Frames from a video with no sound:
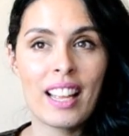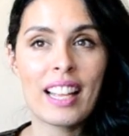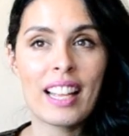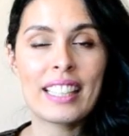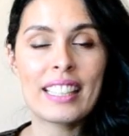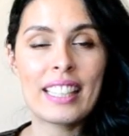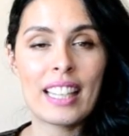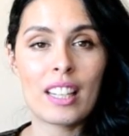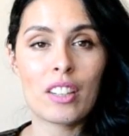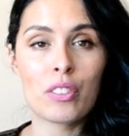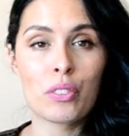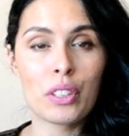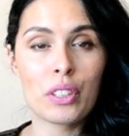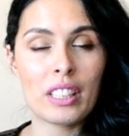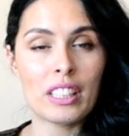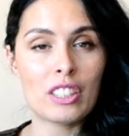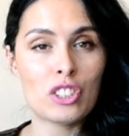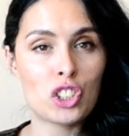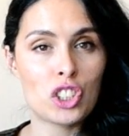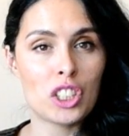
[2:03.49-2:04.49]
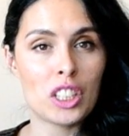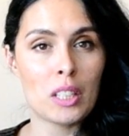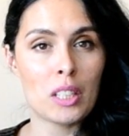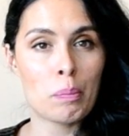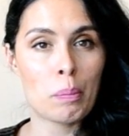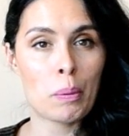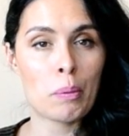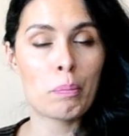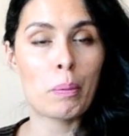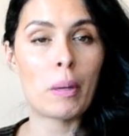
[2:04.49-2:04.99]
get a really cheap
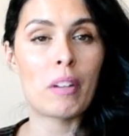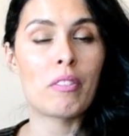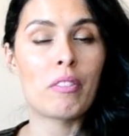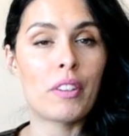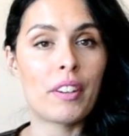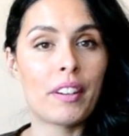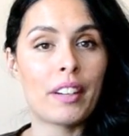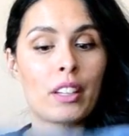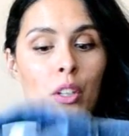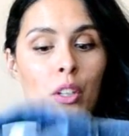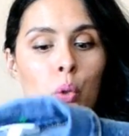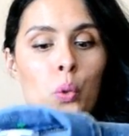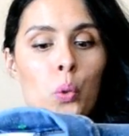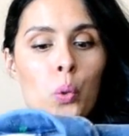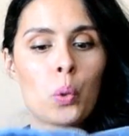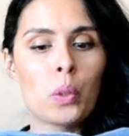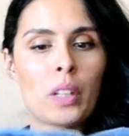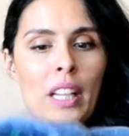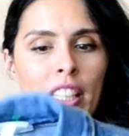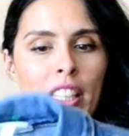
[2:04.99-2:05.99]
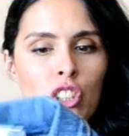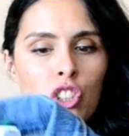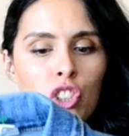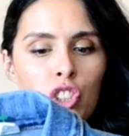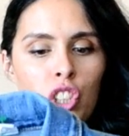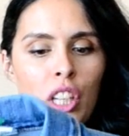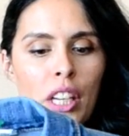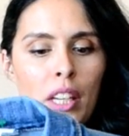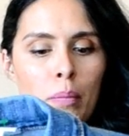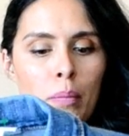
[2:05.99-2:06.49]
but very cool like
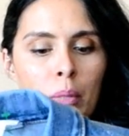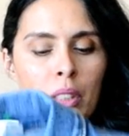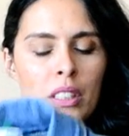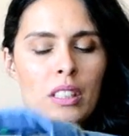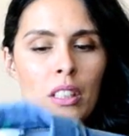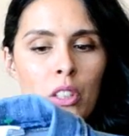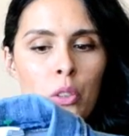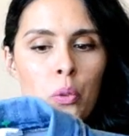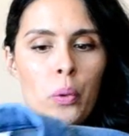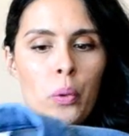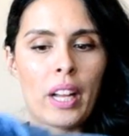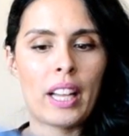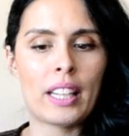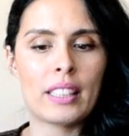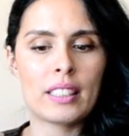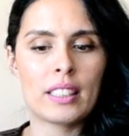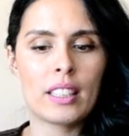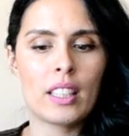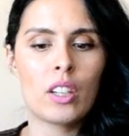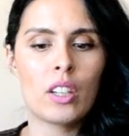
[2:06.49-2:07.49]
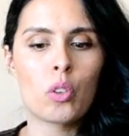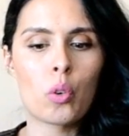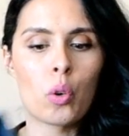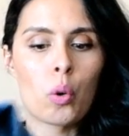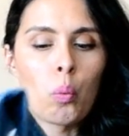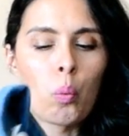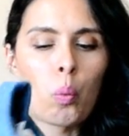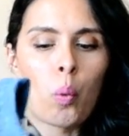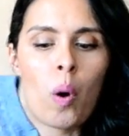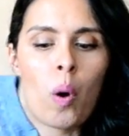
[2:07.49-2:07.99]
shaped silhouette or
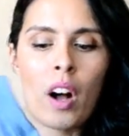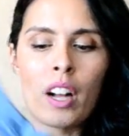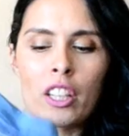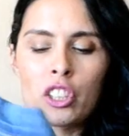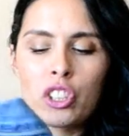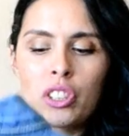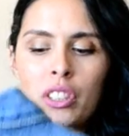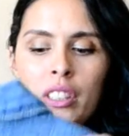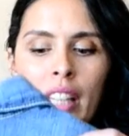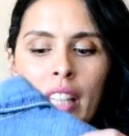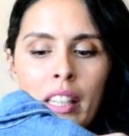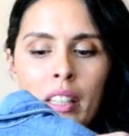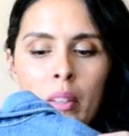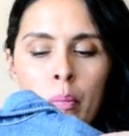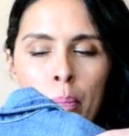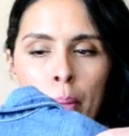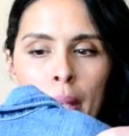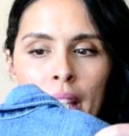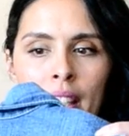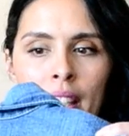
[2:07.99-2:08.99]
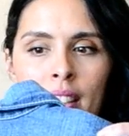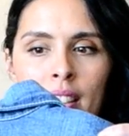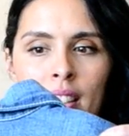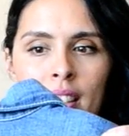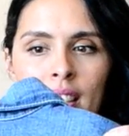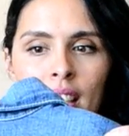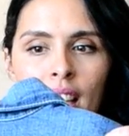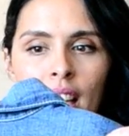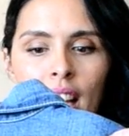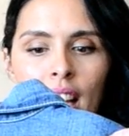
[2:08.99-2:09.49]
washed denim piece,
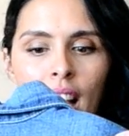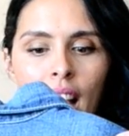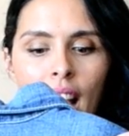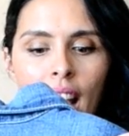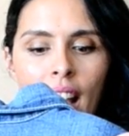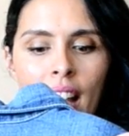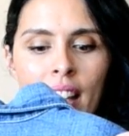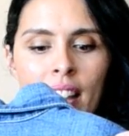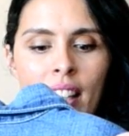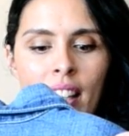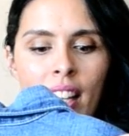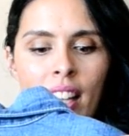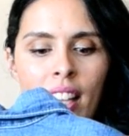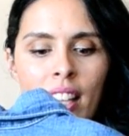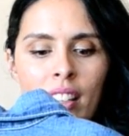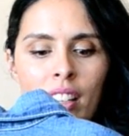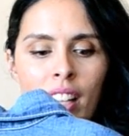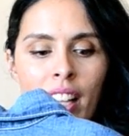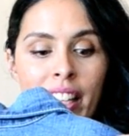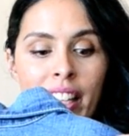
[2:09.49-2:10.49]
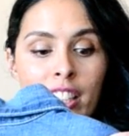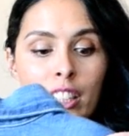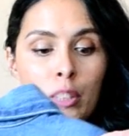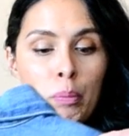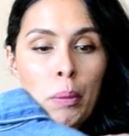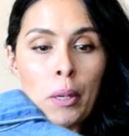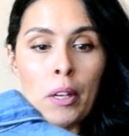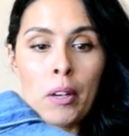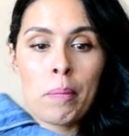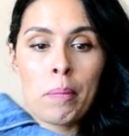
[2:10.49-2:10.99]
and then
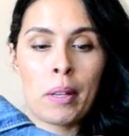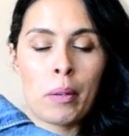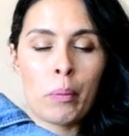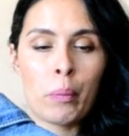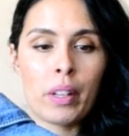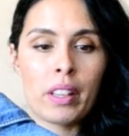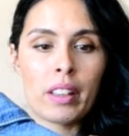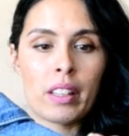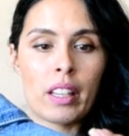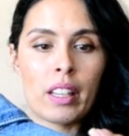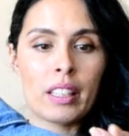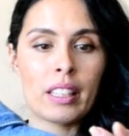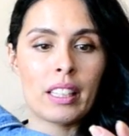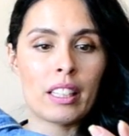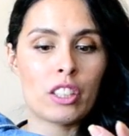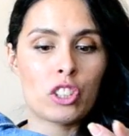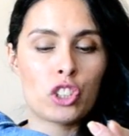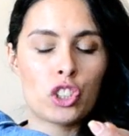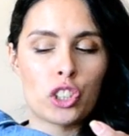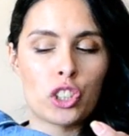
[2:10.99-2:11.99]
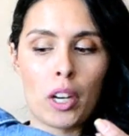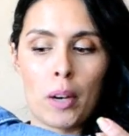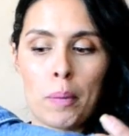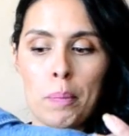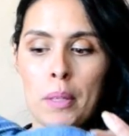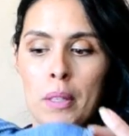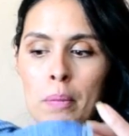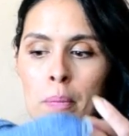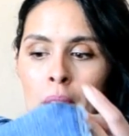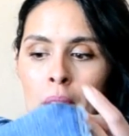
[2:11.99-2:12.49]
experiment with it. Get a
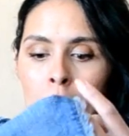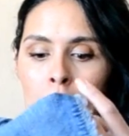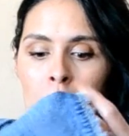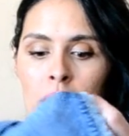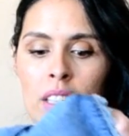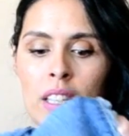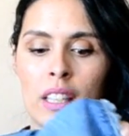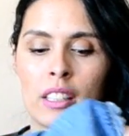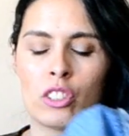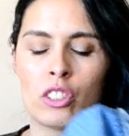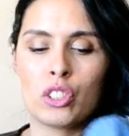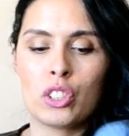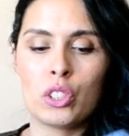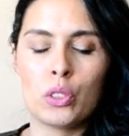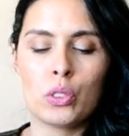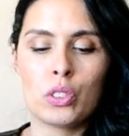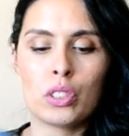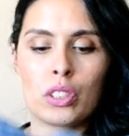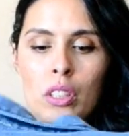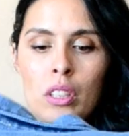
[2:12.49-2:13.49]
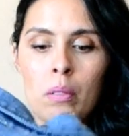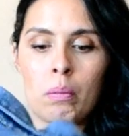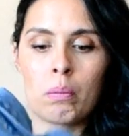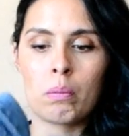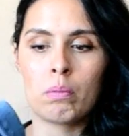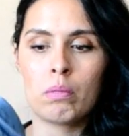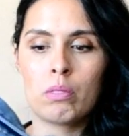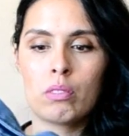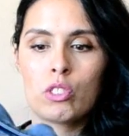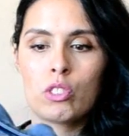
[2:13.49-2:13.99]
Sharpie maybe and do some
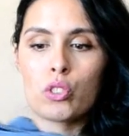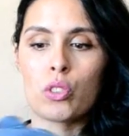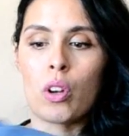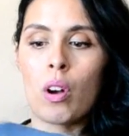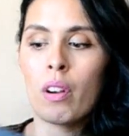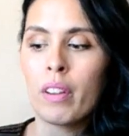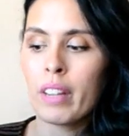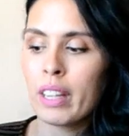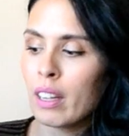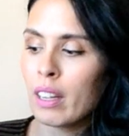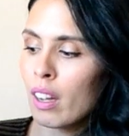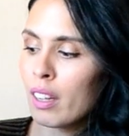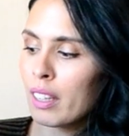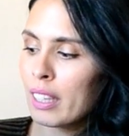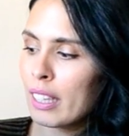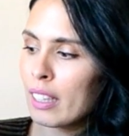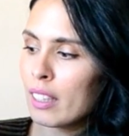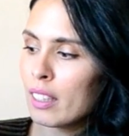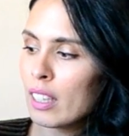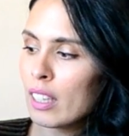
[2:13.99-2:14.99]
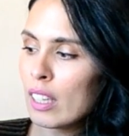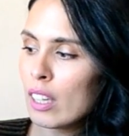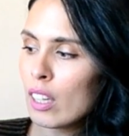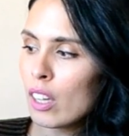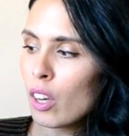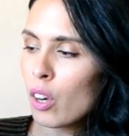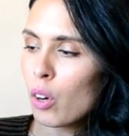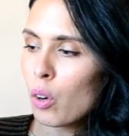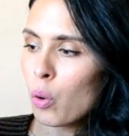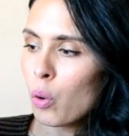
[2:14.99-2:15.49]
drawing on it,
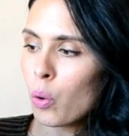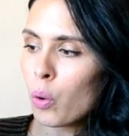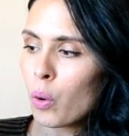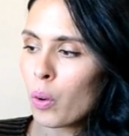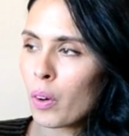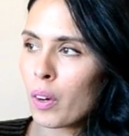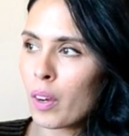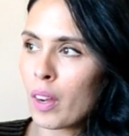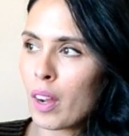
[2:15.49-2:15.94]
or